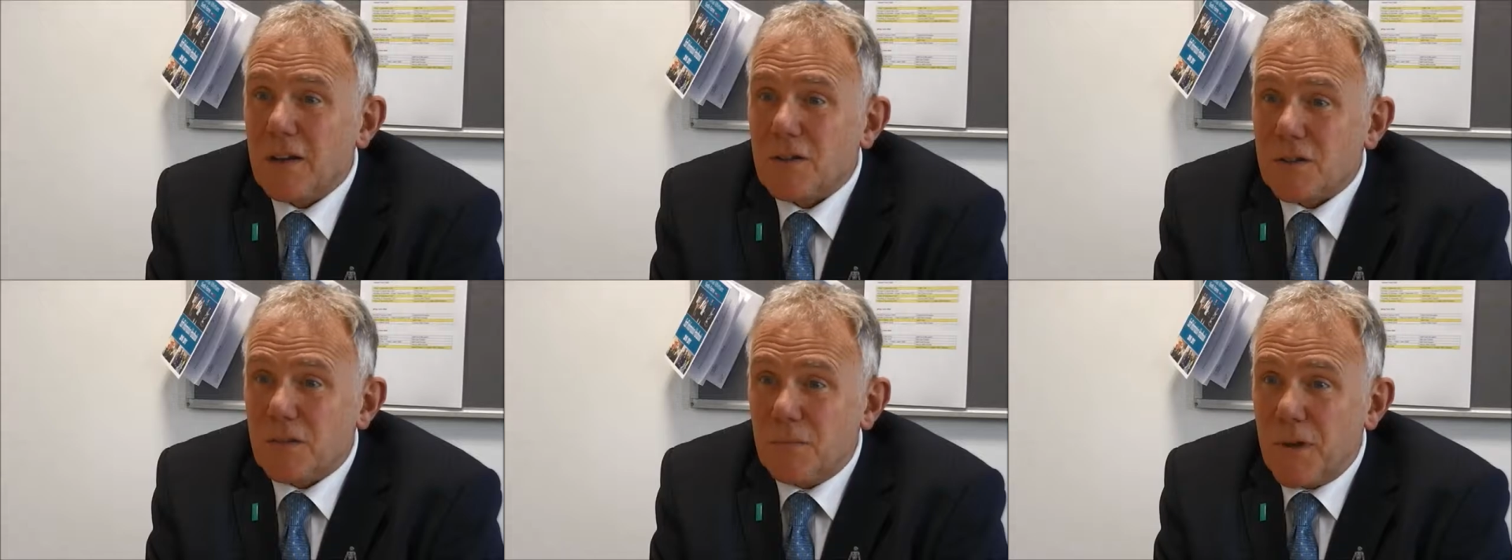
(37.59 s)

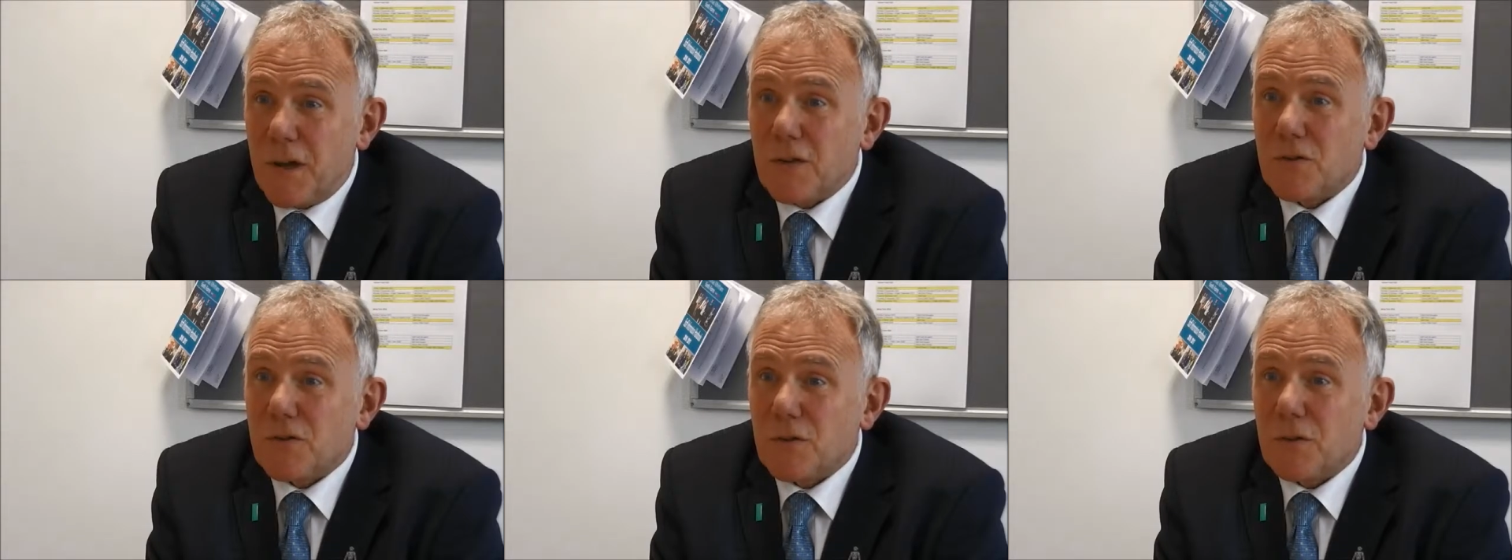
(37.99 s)
is to
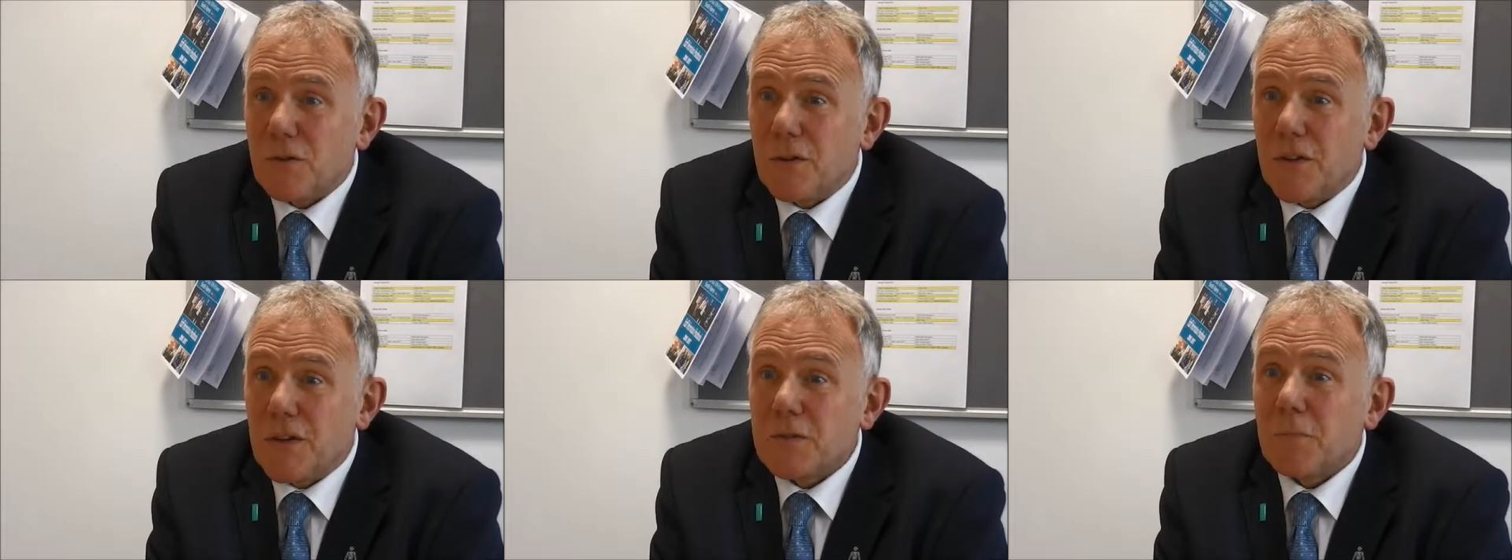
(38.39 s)
make
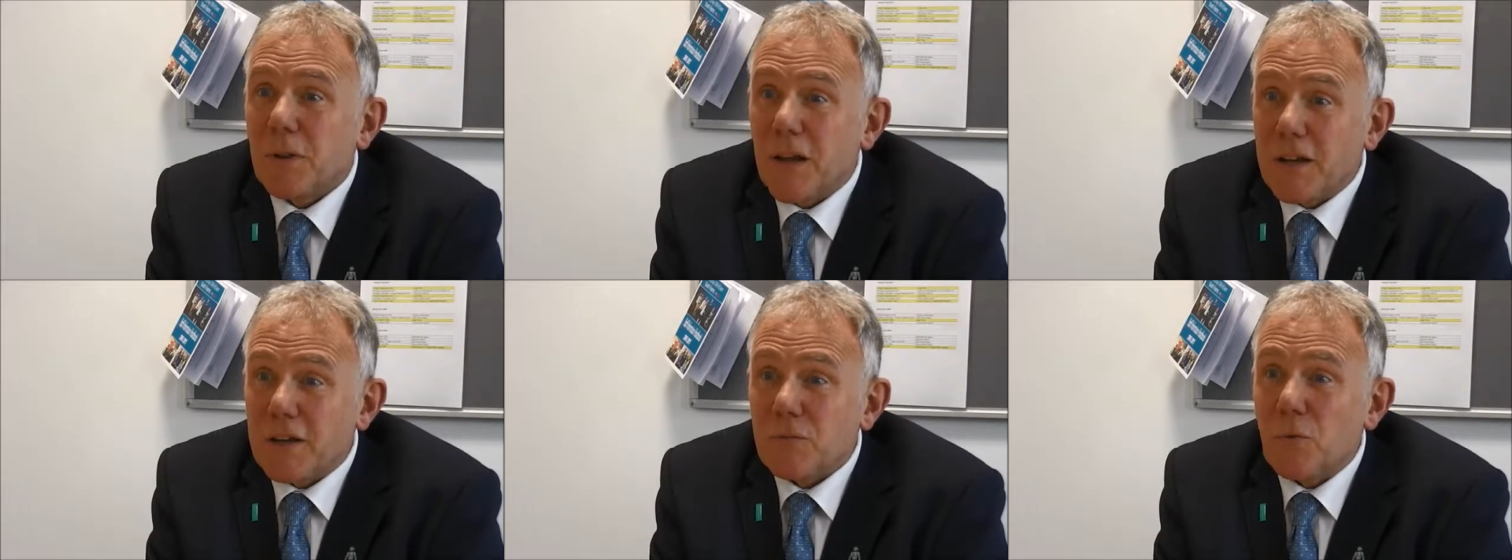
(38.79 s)
sure that this
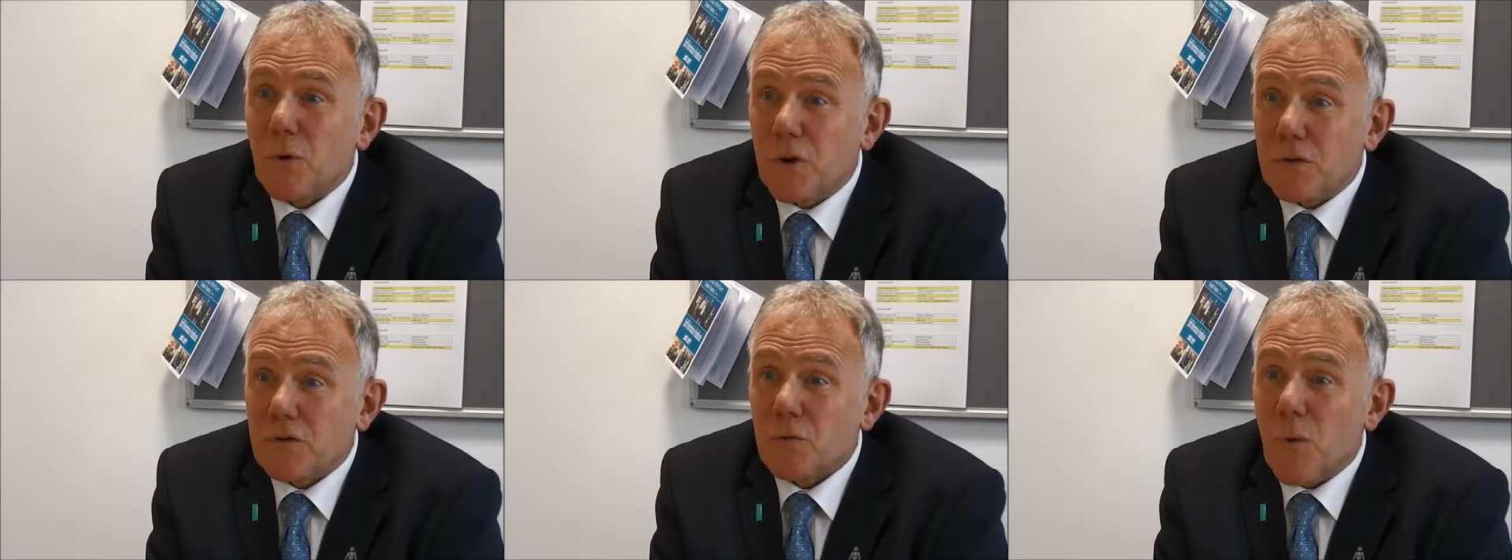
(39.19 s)
place
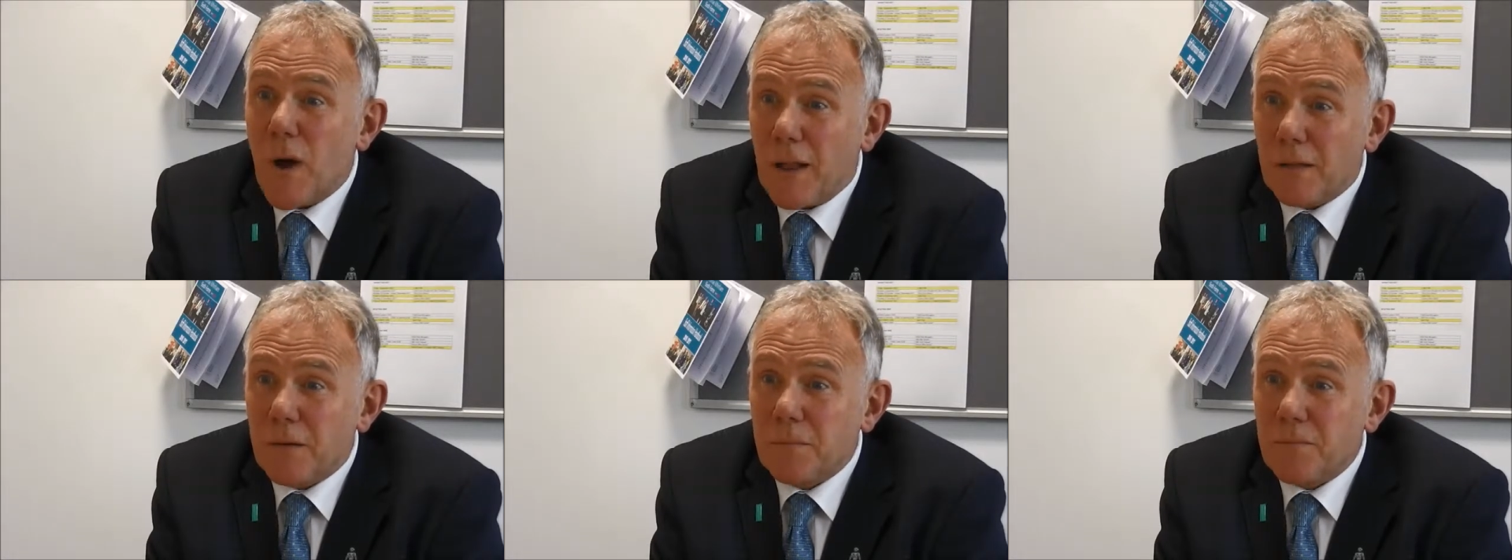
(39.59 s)
works
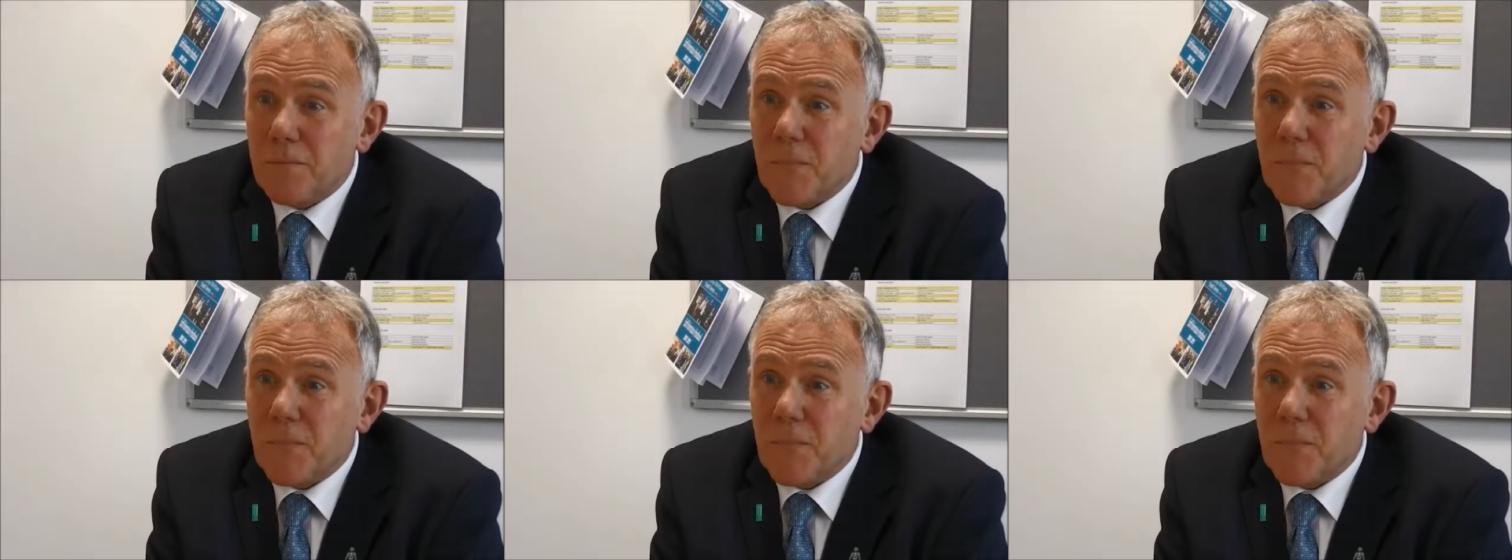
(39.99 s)
well.